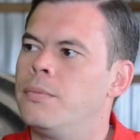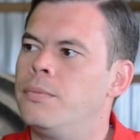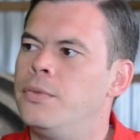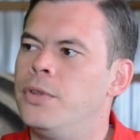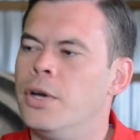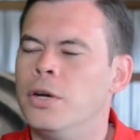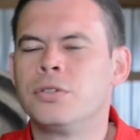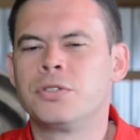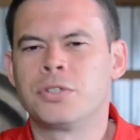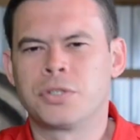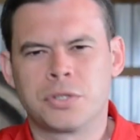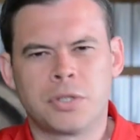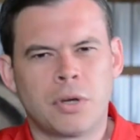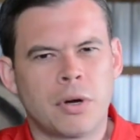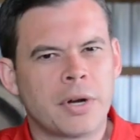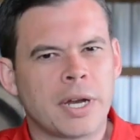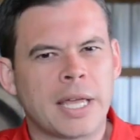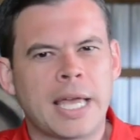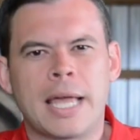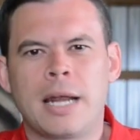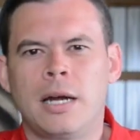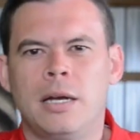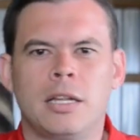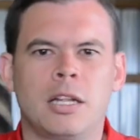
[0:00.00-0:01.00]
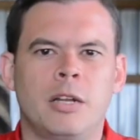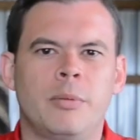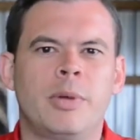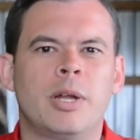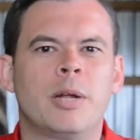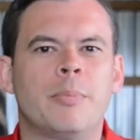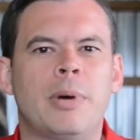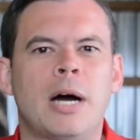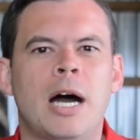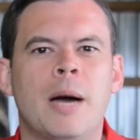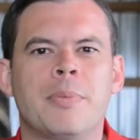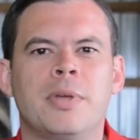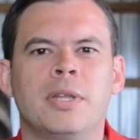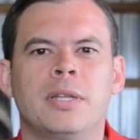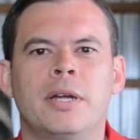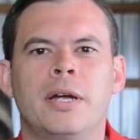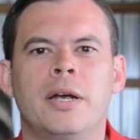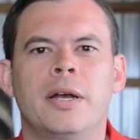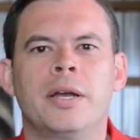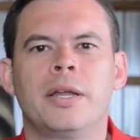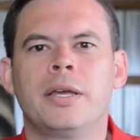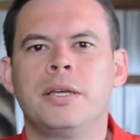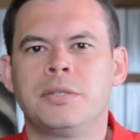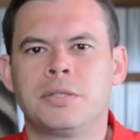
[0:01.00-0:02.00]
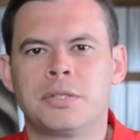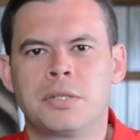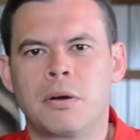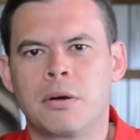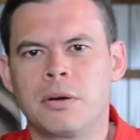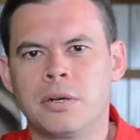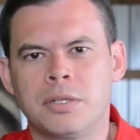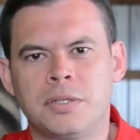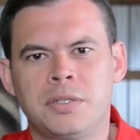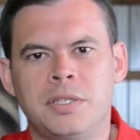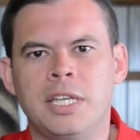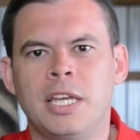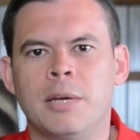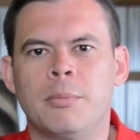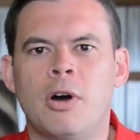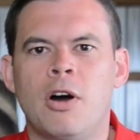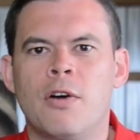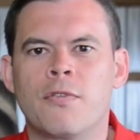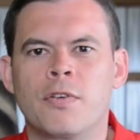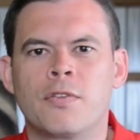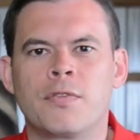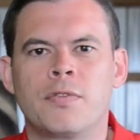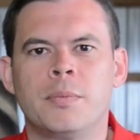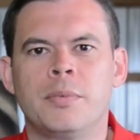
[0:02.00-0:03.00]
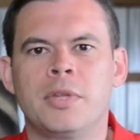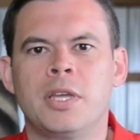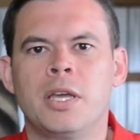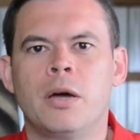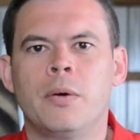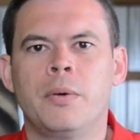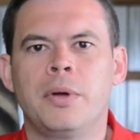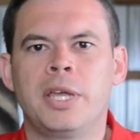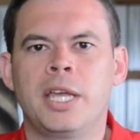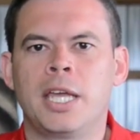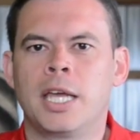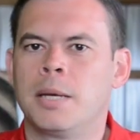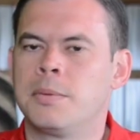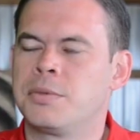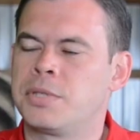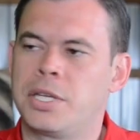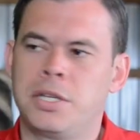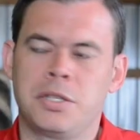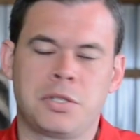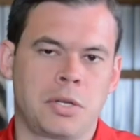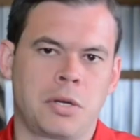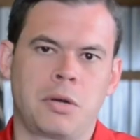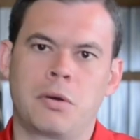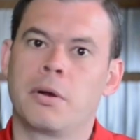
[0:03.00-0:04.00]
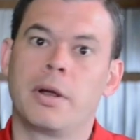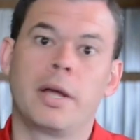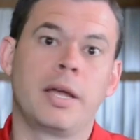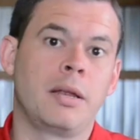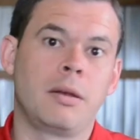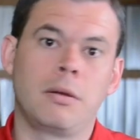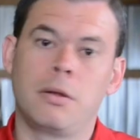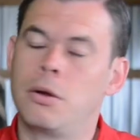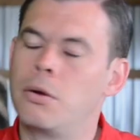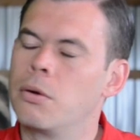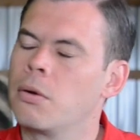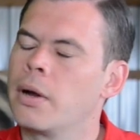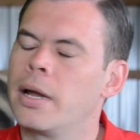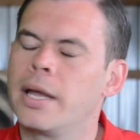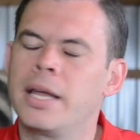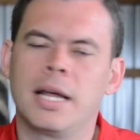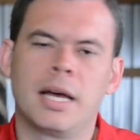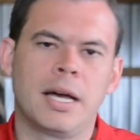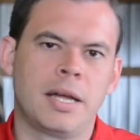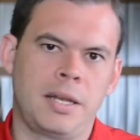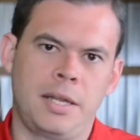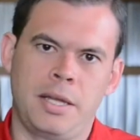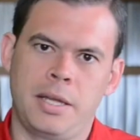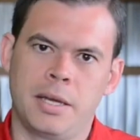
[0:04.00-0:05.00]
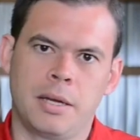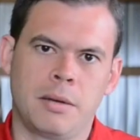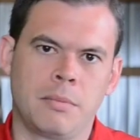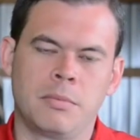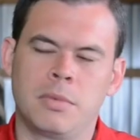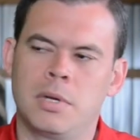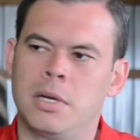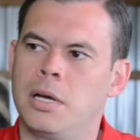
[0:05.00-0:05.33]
Those are starting to gain a little bit of popularity, starting to see them offered from the OEMs, and it's a great idea.